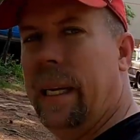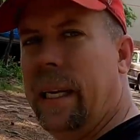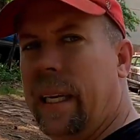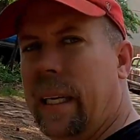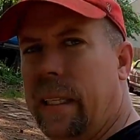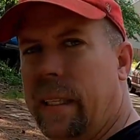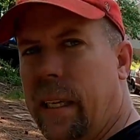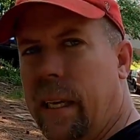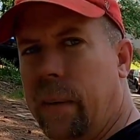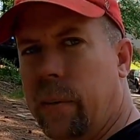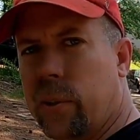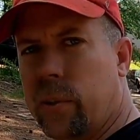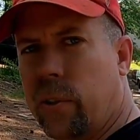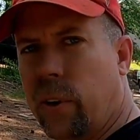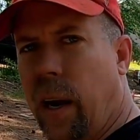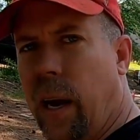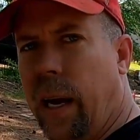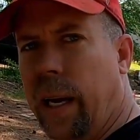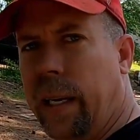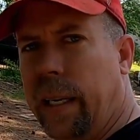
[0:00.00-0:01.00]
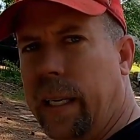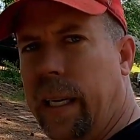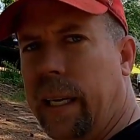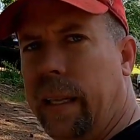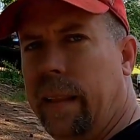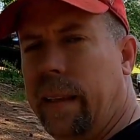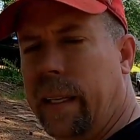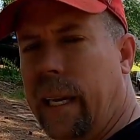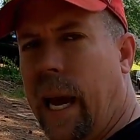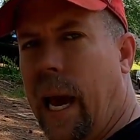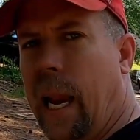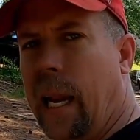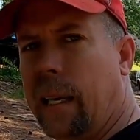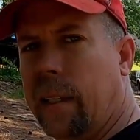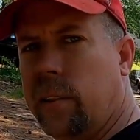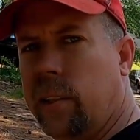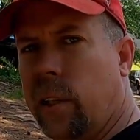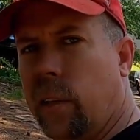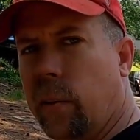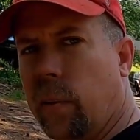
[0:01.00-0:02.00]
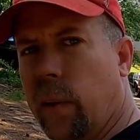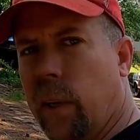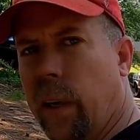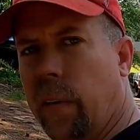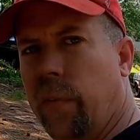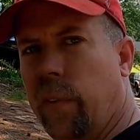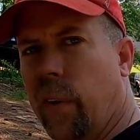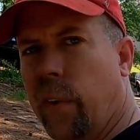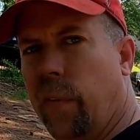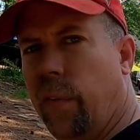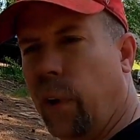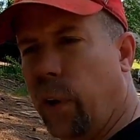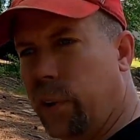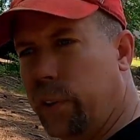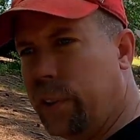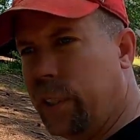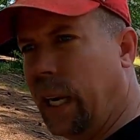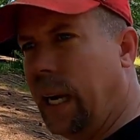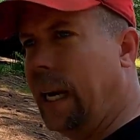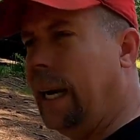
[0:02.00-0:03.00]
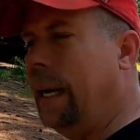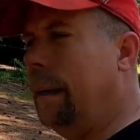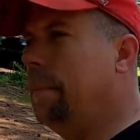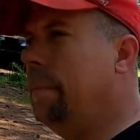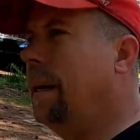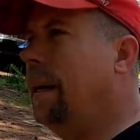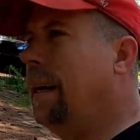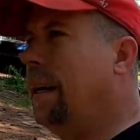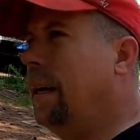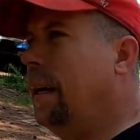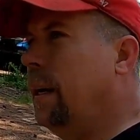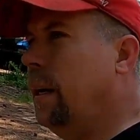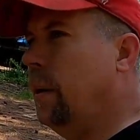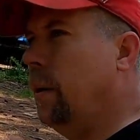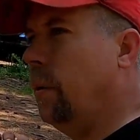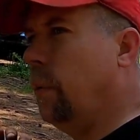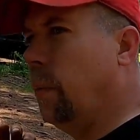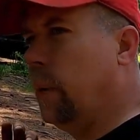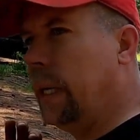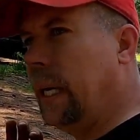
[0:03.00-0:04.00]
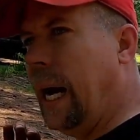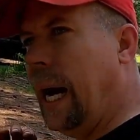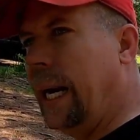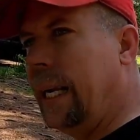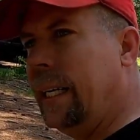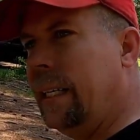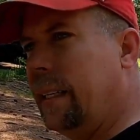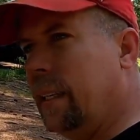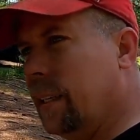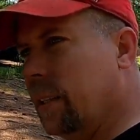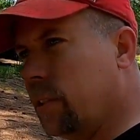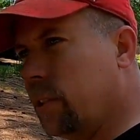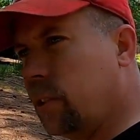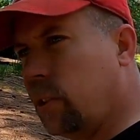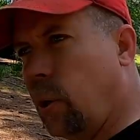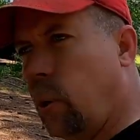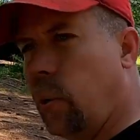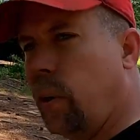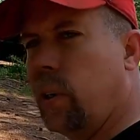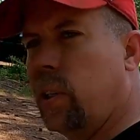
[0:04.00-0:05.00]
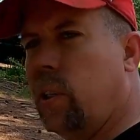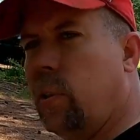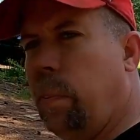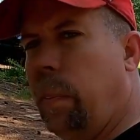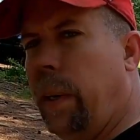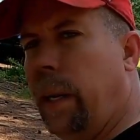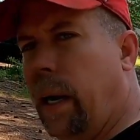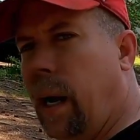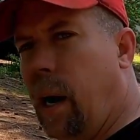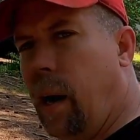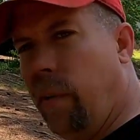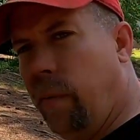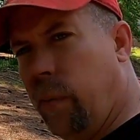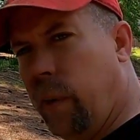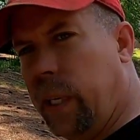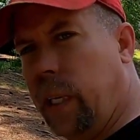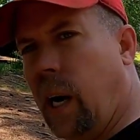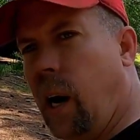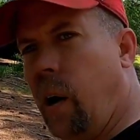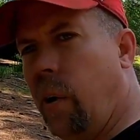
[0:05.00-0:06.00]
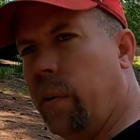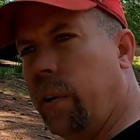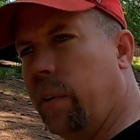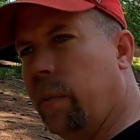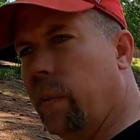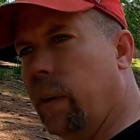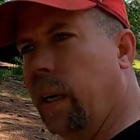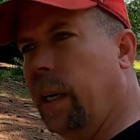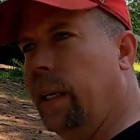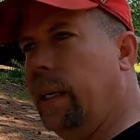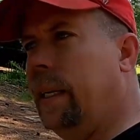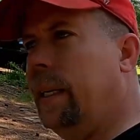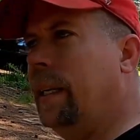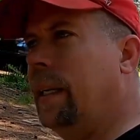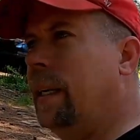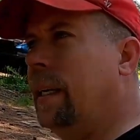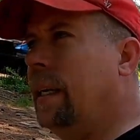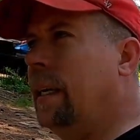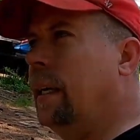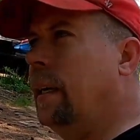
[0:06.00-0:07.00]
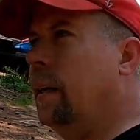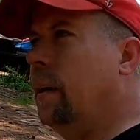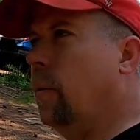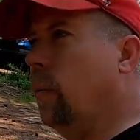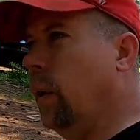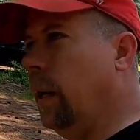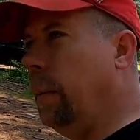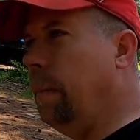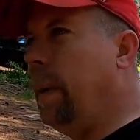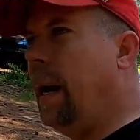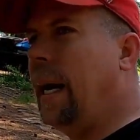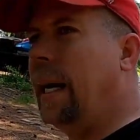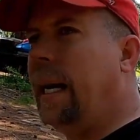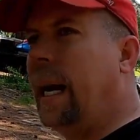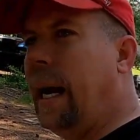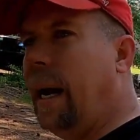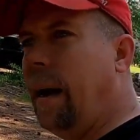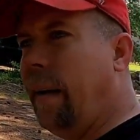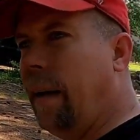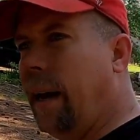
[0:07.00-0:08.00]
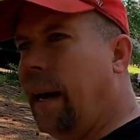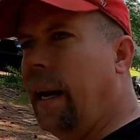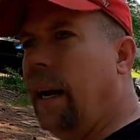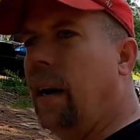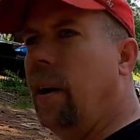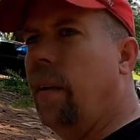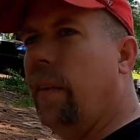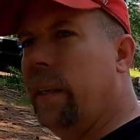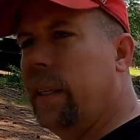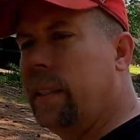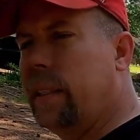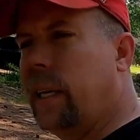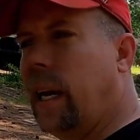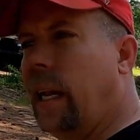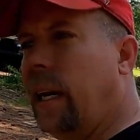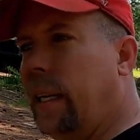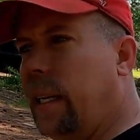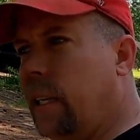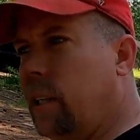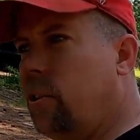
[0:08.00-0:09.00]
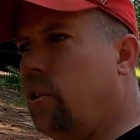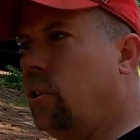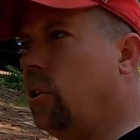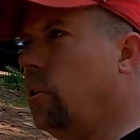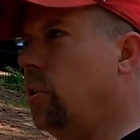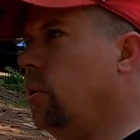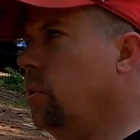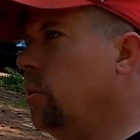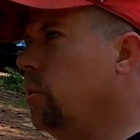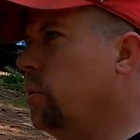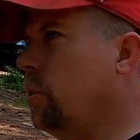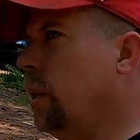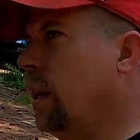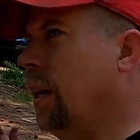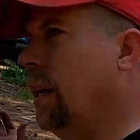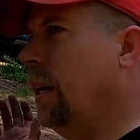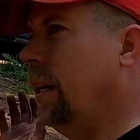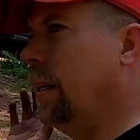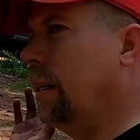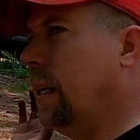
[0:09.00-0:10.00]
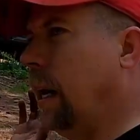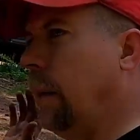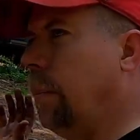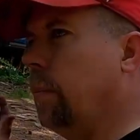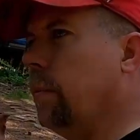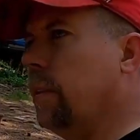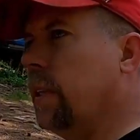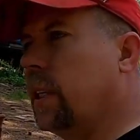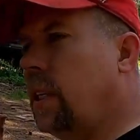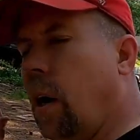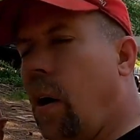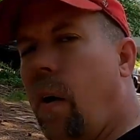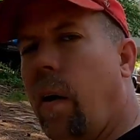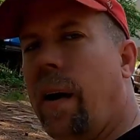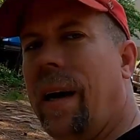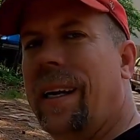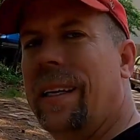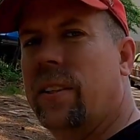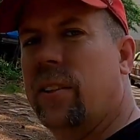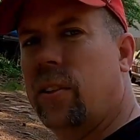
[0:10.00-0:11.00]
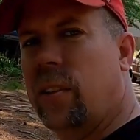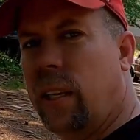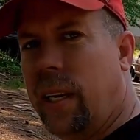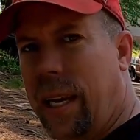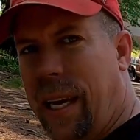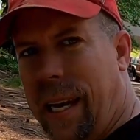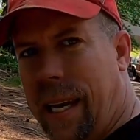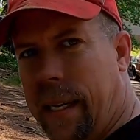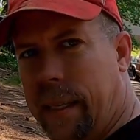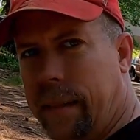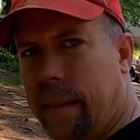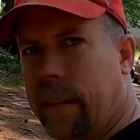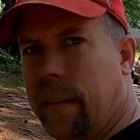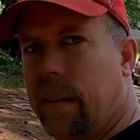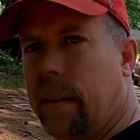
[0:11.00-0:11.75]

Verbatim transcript: and Nikki T was trying to get the Galaxie to run for the first time. We got it to sort of spit off. We called it running, went back out, had all these kind of issues. the car has set